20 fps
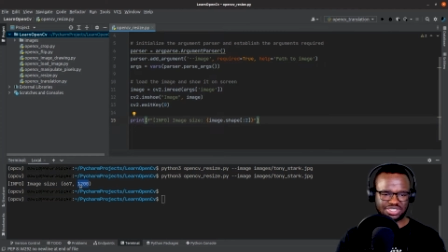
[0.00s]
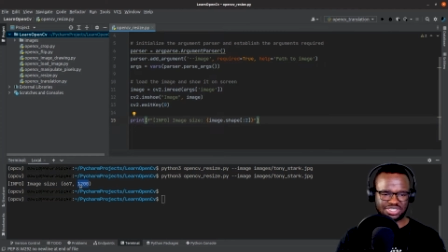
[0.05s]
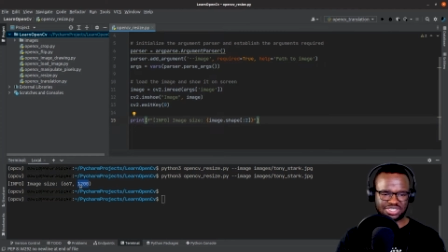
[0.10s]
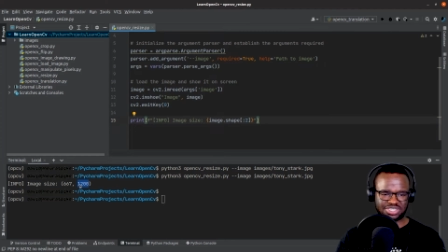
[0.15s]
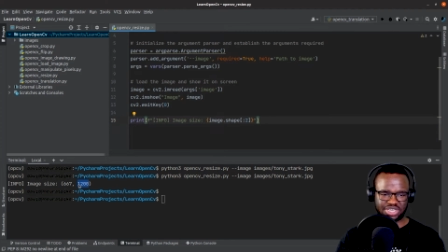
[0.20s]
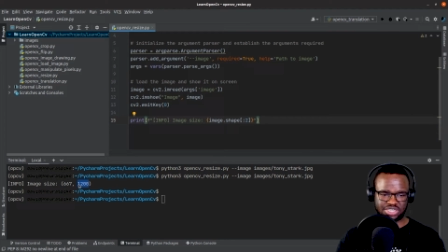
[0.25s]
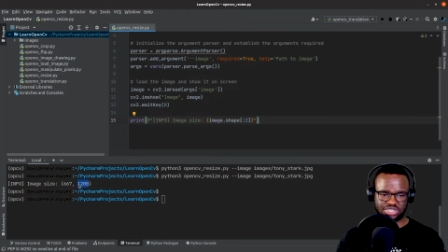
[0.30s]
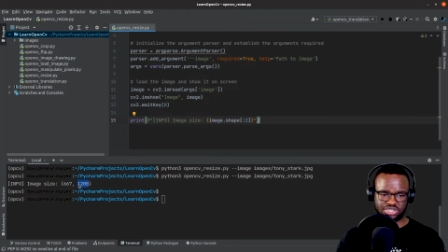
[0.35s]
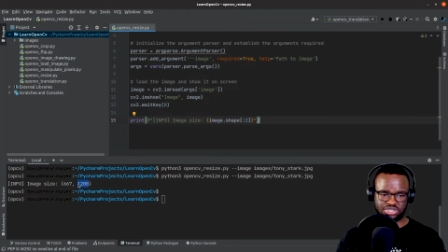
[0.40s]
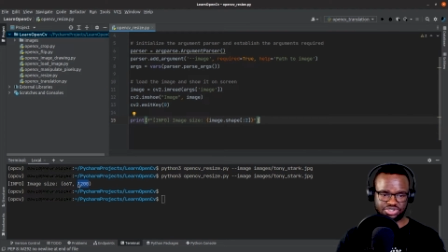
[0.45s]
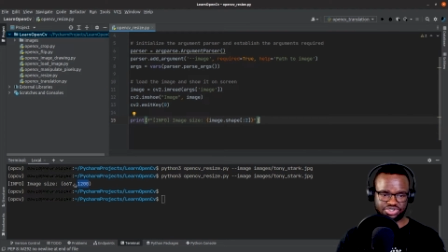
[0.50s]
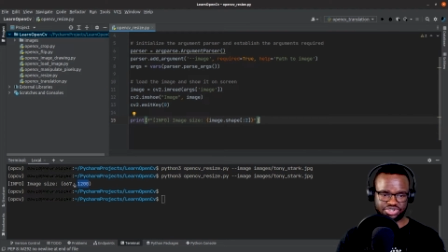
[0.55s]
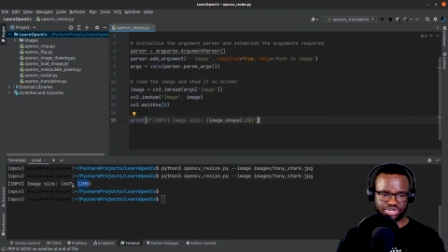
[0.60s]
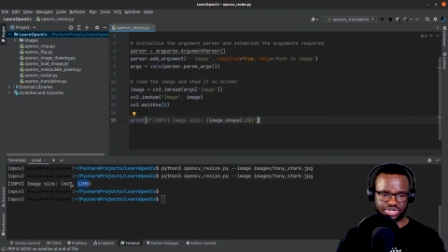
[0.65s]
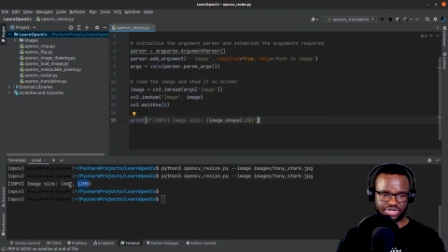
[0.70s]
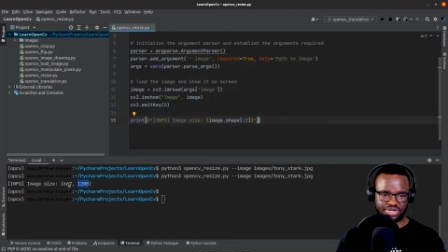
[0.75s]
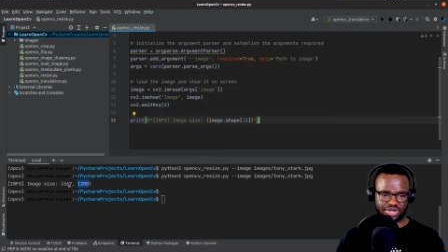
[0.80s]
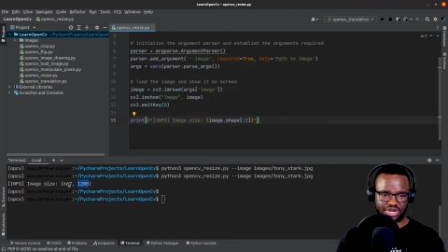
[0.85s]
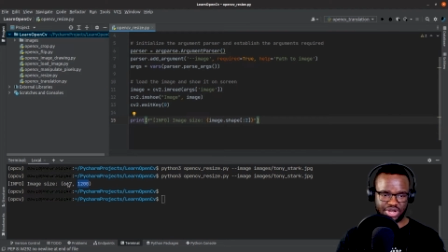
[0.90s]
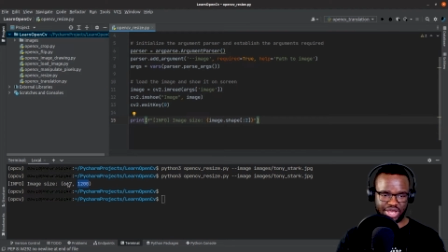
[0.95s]

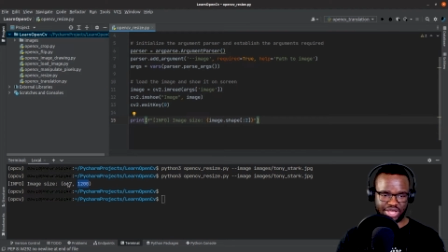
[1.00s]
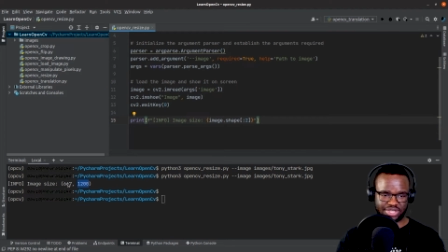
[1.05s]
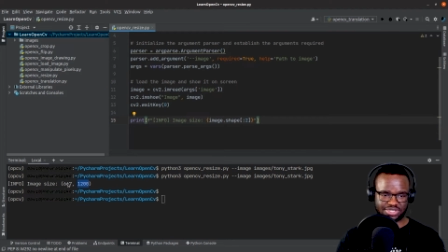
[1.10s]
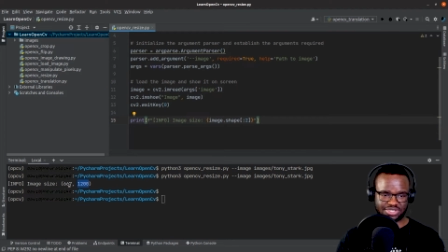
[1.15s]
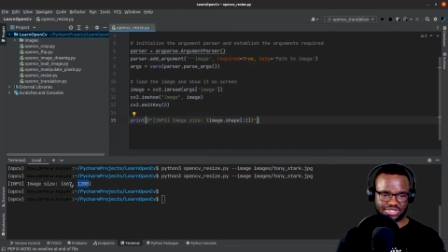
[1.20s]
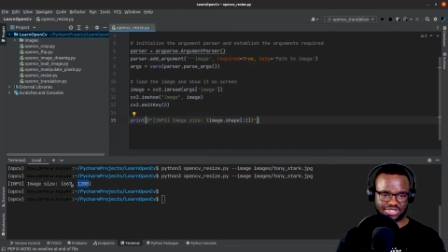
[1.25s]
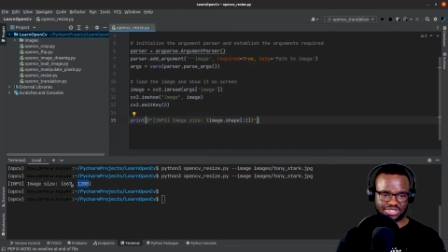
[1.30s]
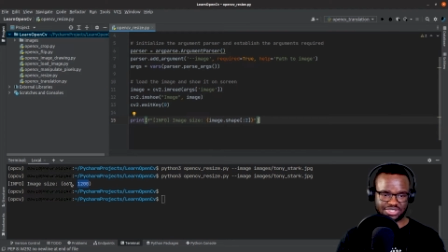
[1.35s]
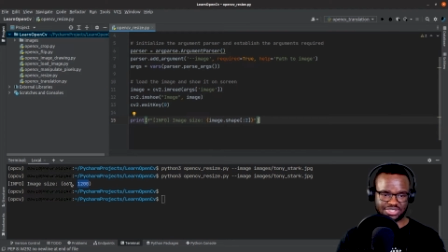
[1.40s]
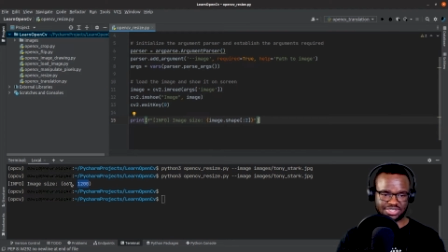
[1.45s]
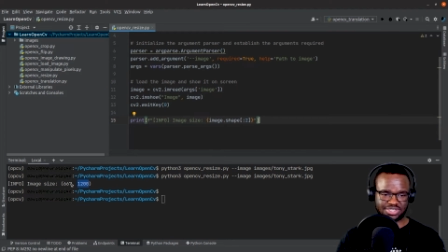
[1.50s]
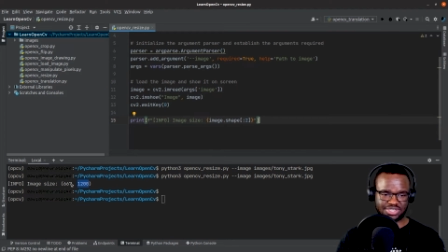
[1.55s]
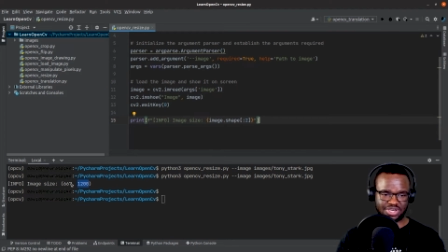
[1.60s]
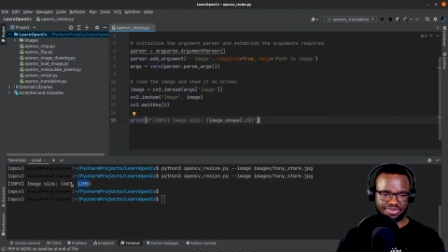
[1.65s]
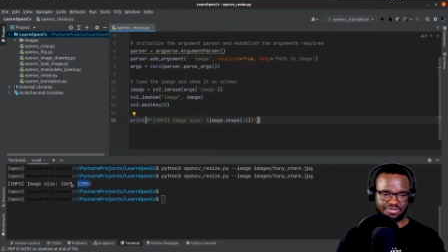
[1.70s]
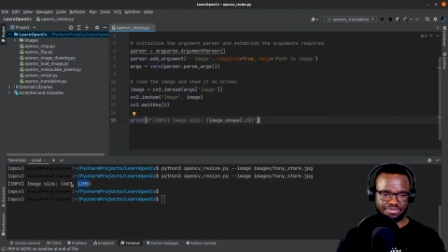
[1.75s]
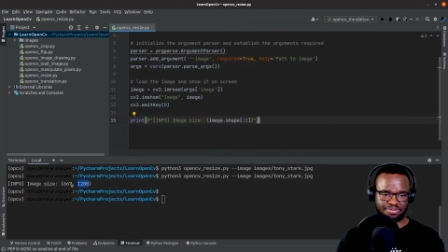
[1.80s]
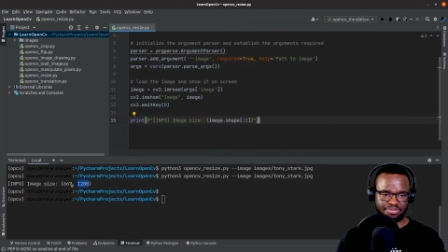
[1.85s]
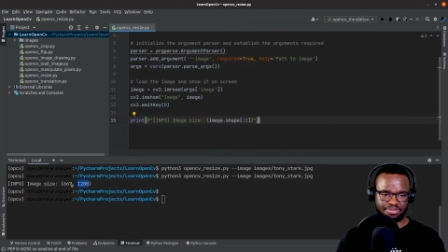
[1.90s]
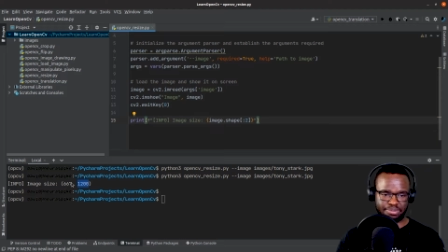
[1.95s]

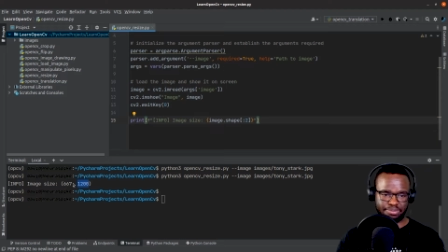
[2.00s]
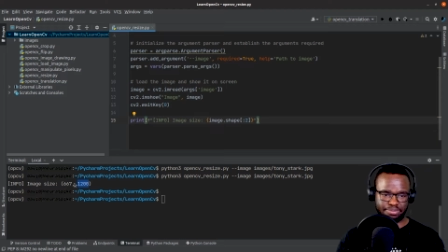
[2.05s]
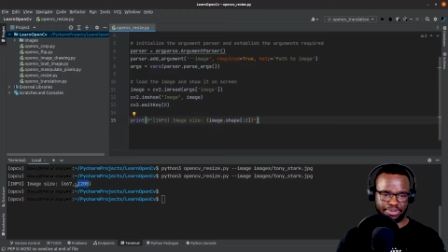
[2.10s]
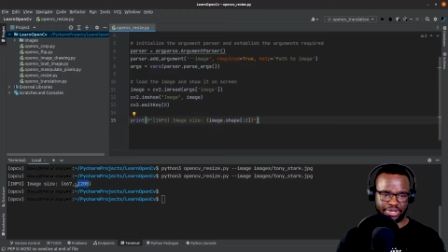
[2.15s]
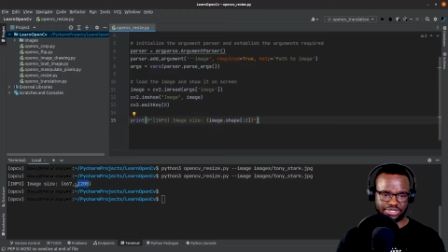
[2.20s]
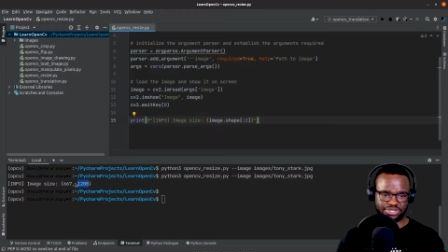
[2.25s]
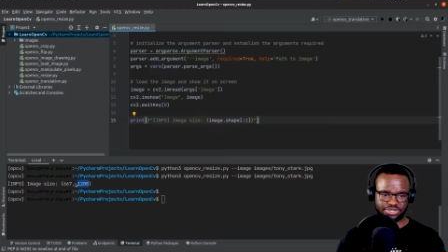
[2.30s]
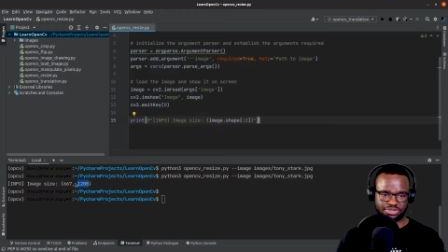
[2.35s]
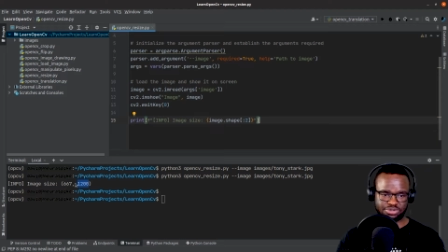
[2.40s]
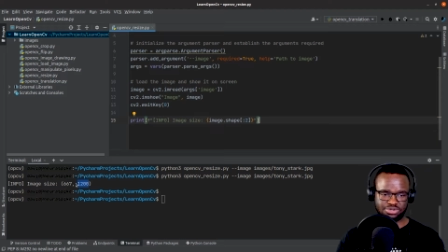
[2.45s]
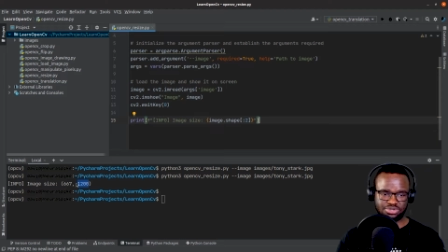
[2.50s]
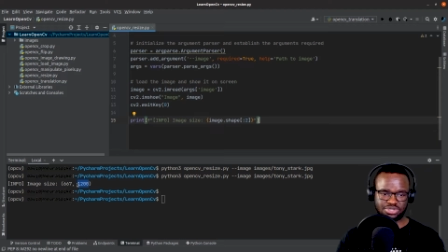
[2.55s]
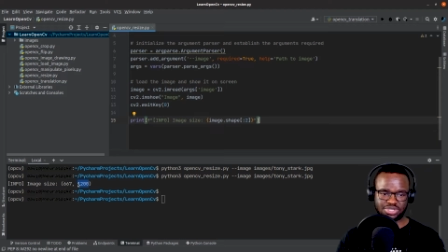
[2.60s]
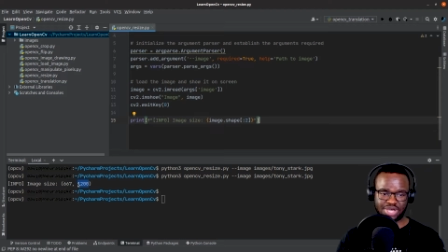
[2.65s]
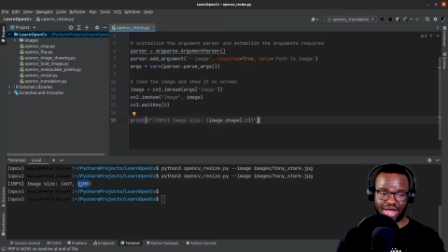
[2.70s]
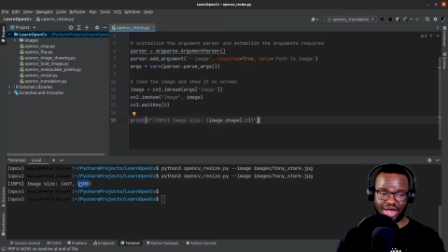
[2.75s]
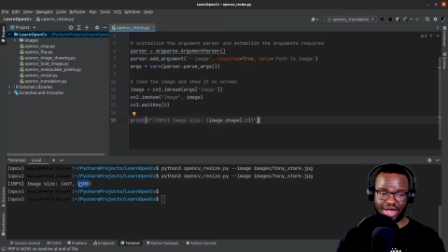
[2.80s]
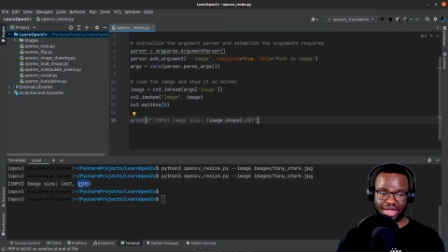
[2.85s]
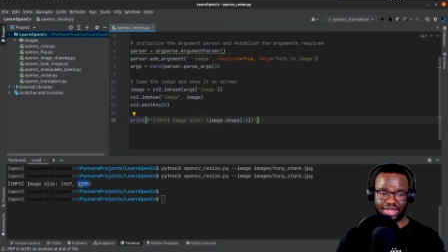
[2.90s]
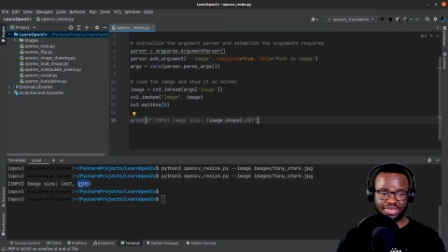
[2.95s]
667 pixels
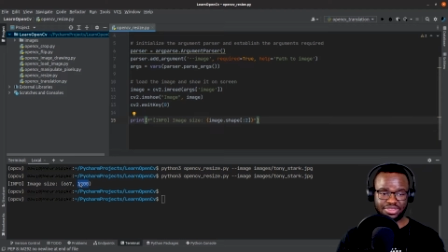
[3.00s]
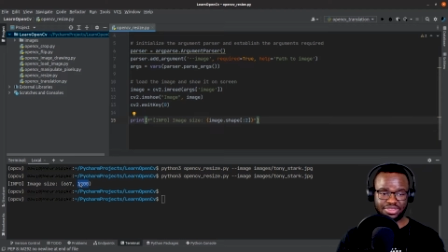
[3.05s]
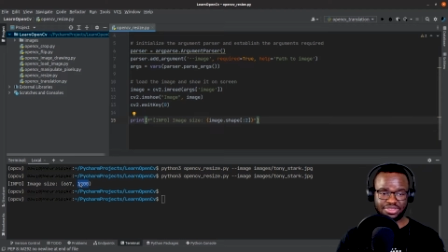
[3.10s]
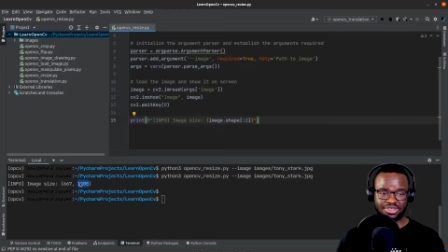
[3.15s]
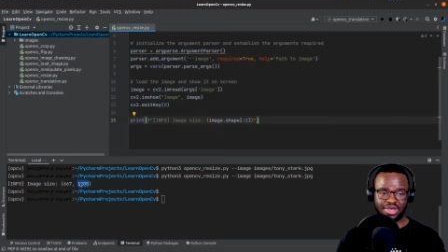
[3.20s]
high